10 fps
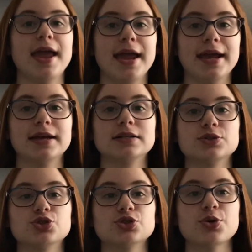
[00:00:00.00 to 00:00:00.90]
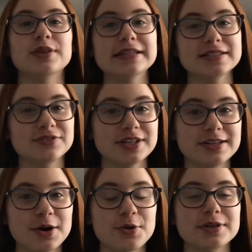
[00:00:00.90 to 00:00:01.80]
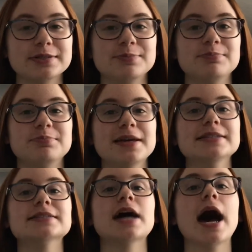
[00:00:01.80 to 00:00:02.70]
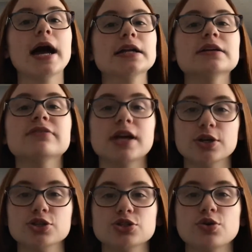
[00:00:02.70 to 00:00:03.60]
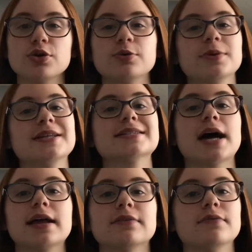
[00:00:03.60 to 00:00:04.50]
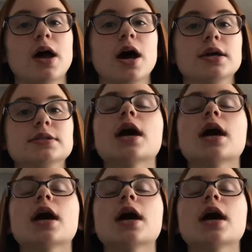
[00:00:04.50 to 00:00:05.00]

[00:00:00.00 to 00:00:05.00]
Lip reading: and so this video it's kind of a hair tutorial, but it's kind of not.